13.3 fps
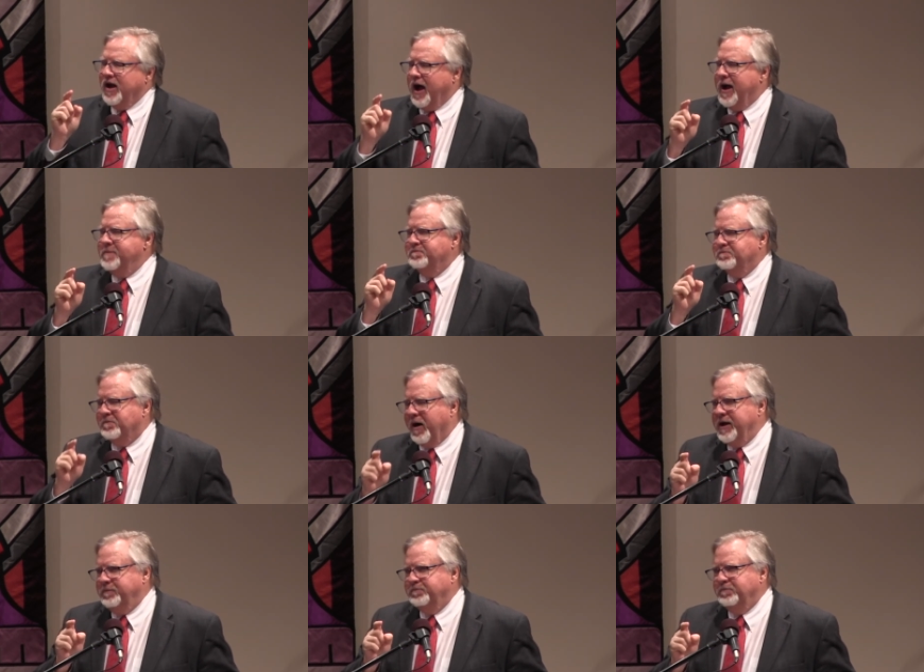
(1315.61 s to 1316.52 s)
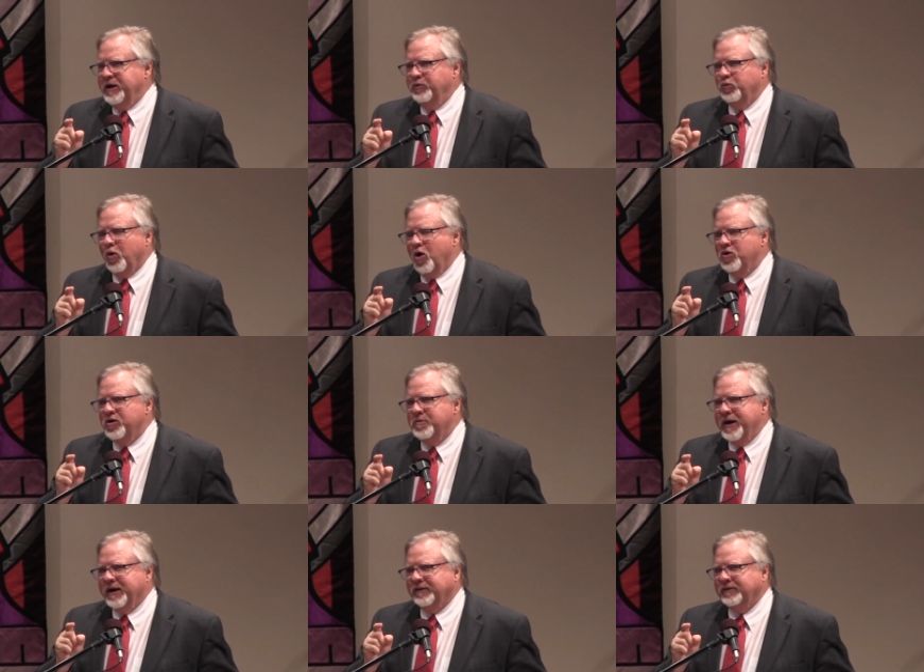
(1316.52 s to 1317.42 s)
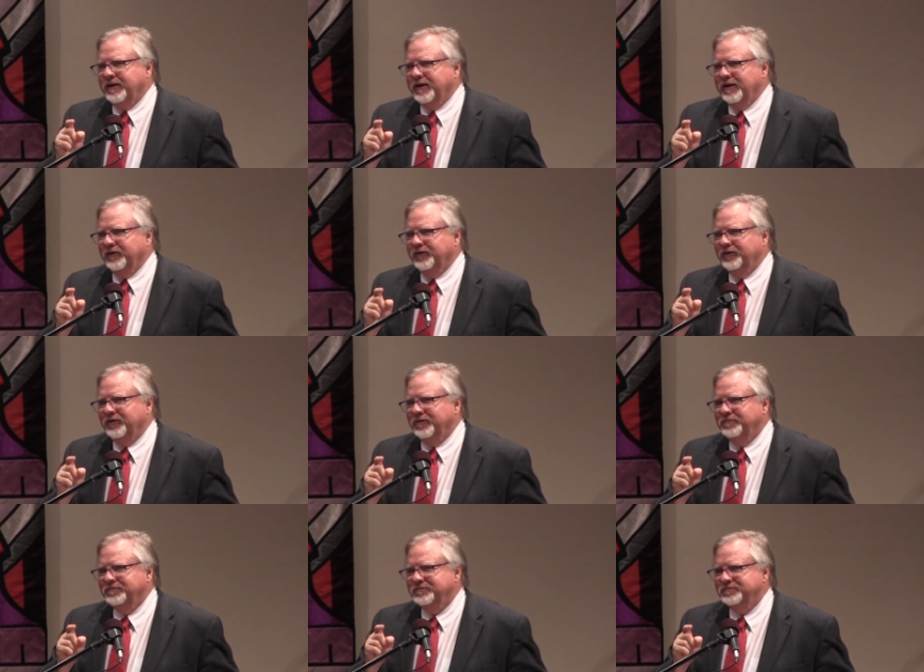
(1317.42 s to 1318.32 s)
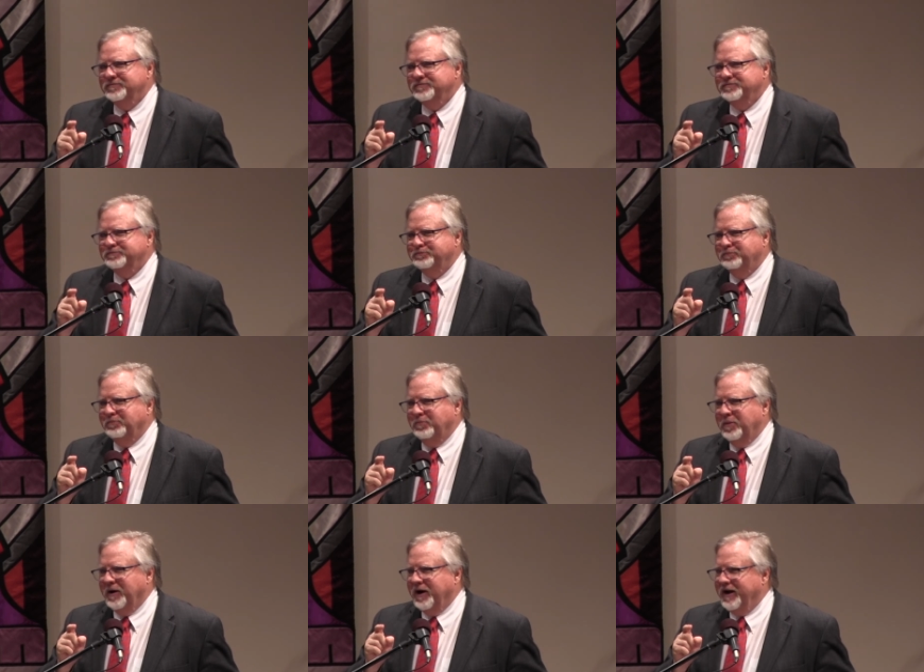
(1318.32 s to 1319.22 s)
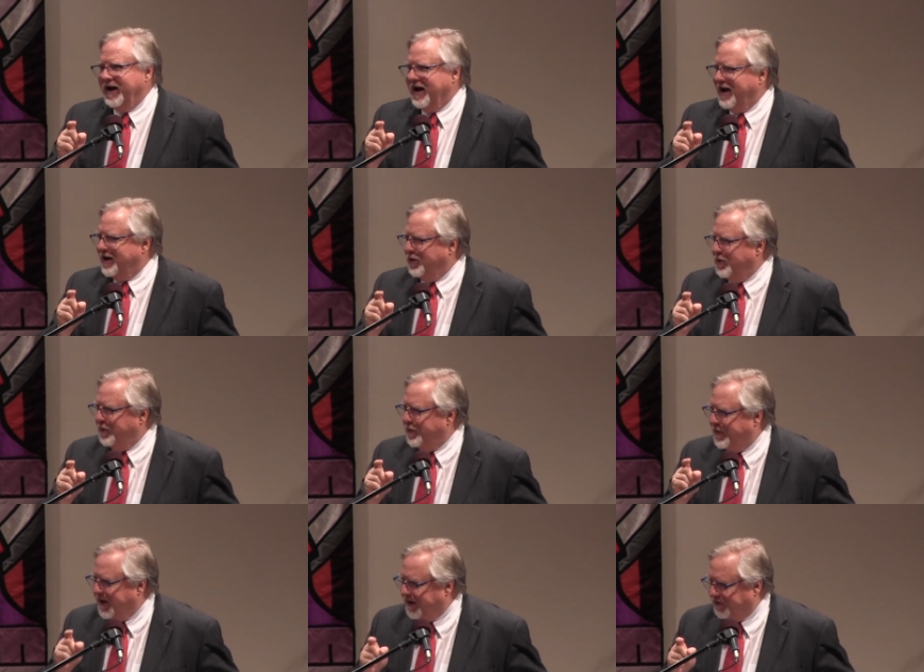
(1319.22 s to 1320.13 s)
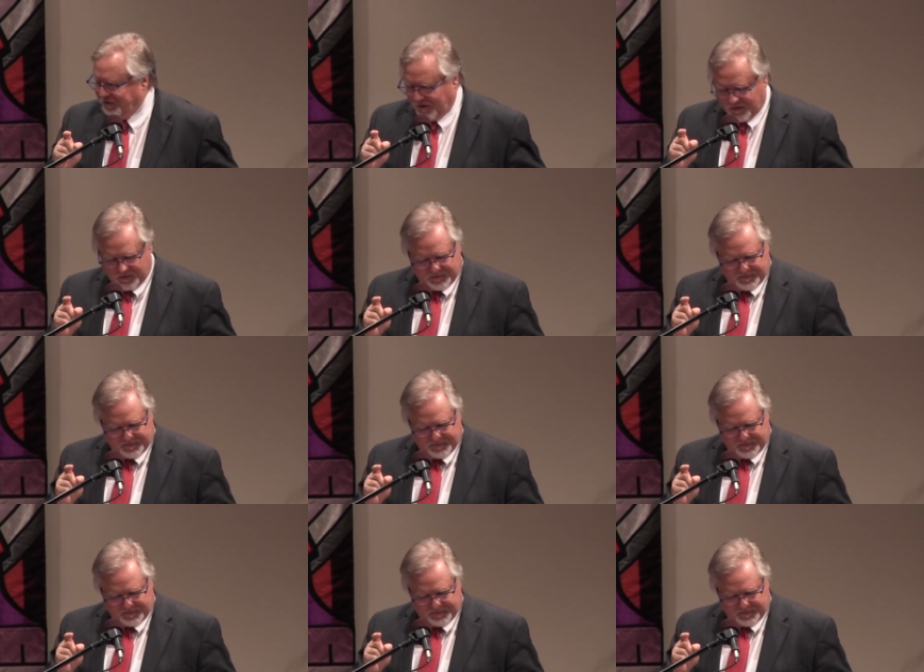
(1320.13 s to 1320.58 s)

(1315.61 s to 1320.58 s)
I might be wrong about this but I don't think so.